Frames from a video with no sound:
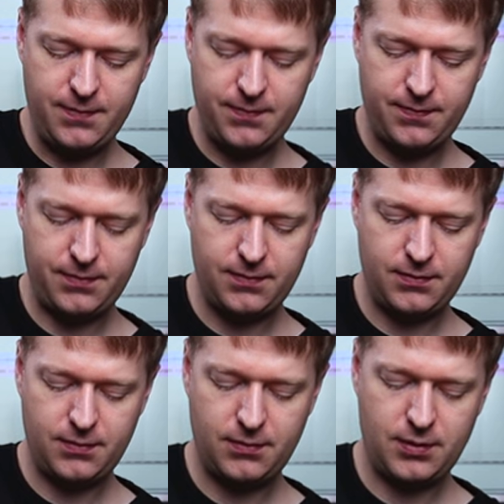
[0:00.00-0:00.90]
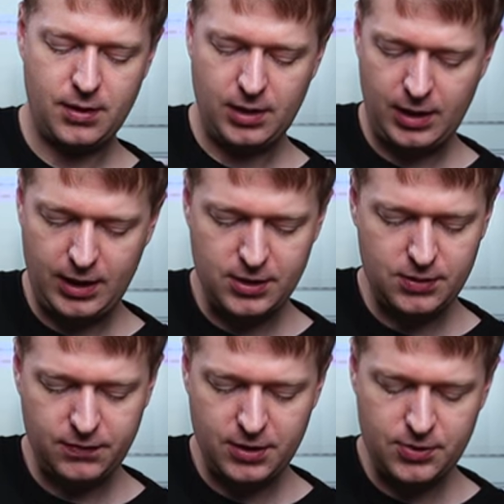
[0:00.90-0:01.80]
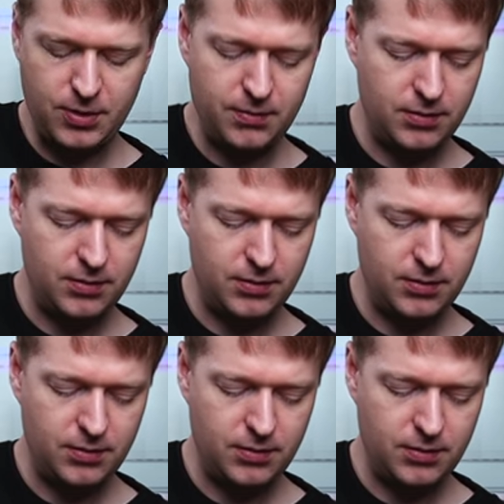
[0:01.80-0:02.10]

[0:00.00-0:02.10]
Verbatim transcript: And for this one,